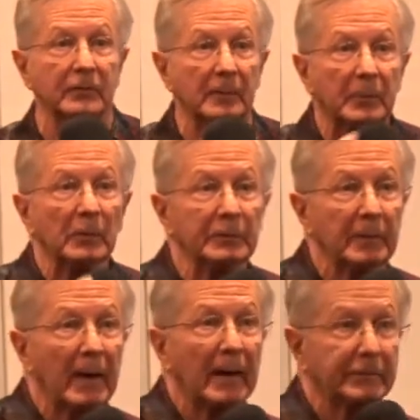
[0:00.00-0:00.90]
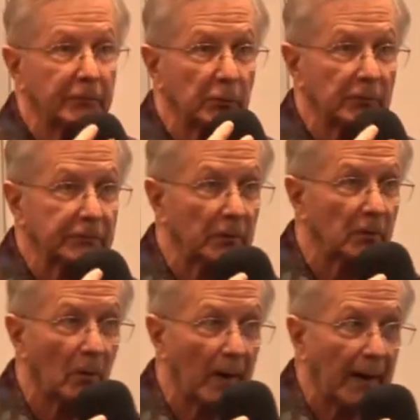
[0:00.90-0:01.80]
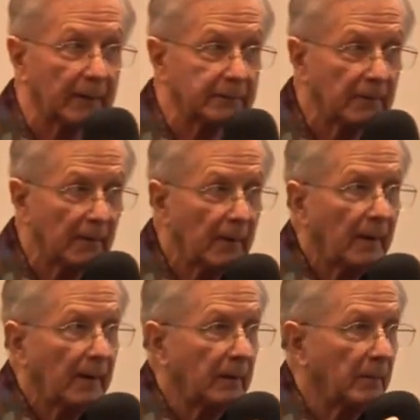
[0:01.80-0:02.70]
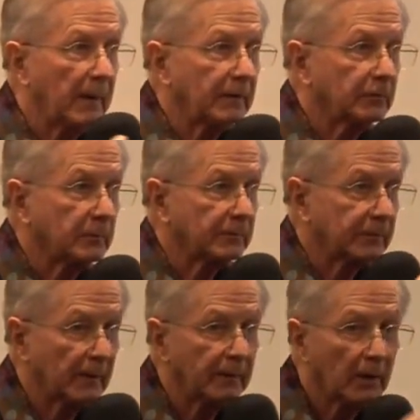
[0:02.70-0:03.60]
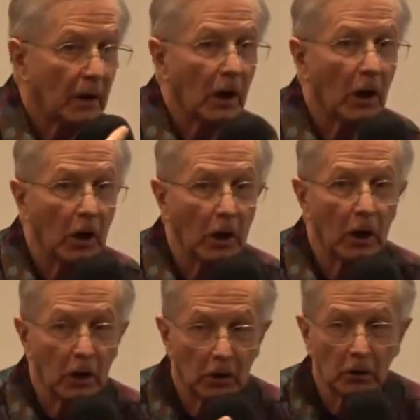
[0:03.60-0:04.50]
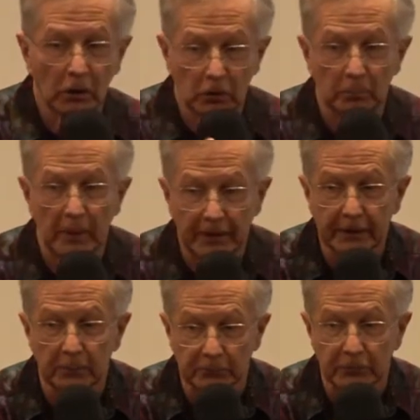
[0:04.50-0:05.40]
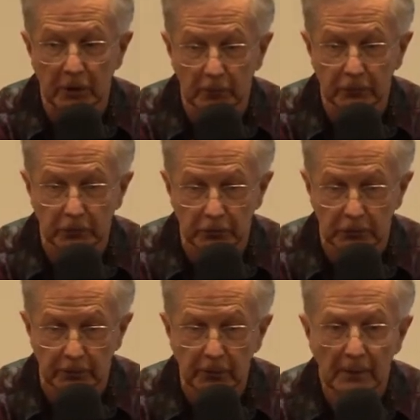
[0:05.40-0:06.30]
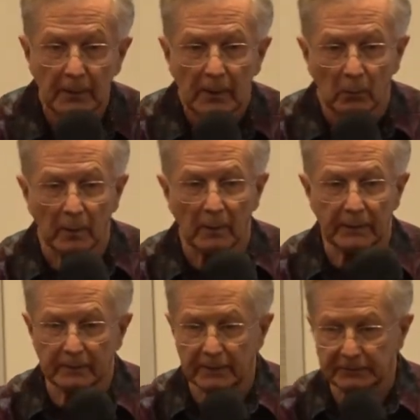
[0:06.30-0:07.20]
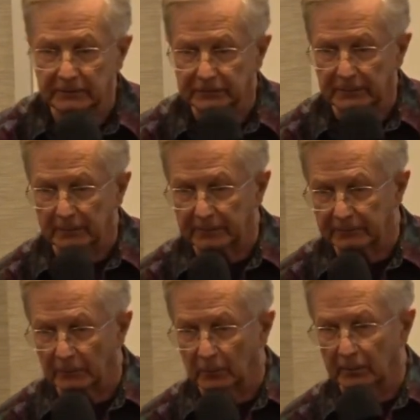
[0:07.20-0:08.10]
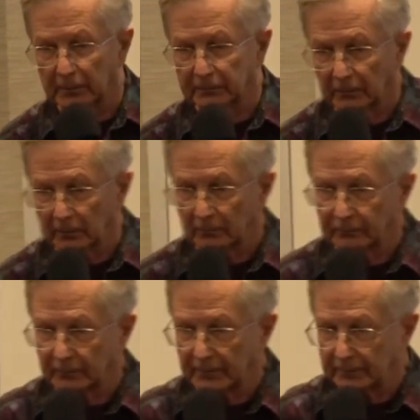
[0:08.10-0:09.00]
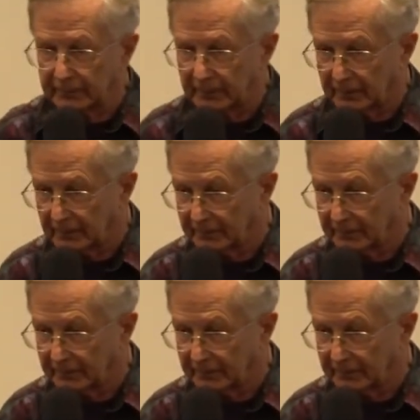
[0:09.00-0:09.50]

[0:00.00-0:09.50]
They pulled him out to do a solo act. And the management said, make him sound good. Well, in 1974, his little friend,